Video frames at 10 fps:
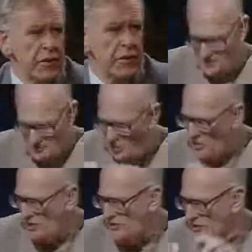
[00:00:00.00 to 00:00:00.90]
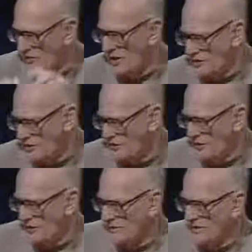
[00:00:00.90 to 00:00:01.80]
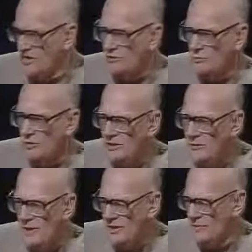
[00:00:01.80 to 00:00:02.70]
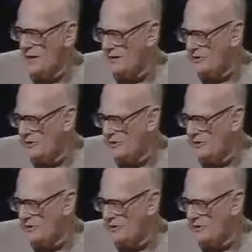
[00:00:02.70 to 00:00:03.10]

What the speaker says: Into smaller and... Yes, this is real mathematical